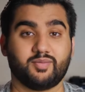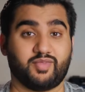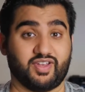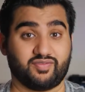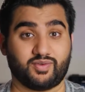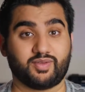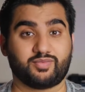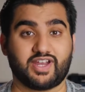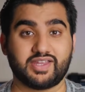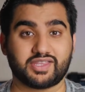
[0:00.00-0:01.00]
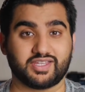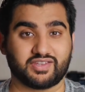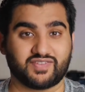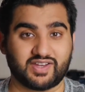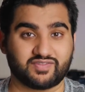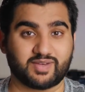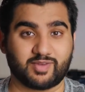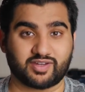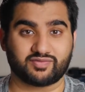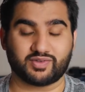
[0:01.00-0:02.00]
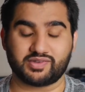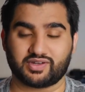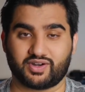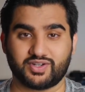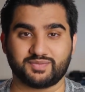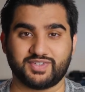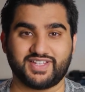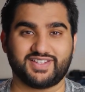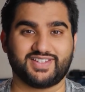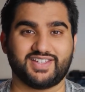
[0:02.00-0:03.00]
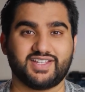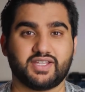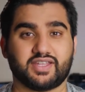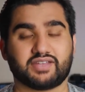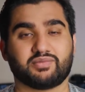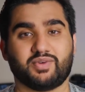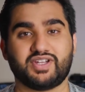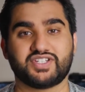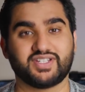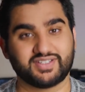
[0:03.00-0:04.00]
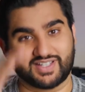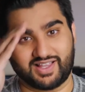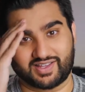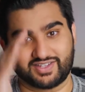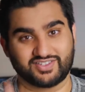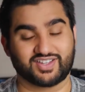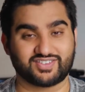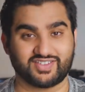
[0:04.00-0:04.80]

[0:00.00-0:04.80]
But for the price, these FIFINE microphones are hard to beat. Thanks for watching, I'll catch you next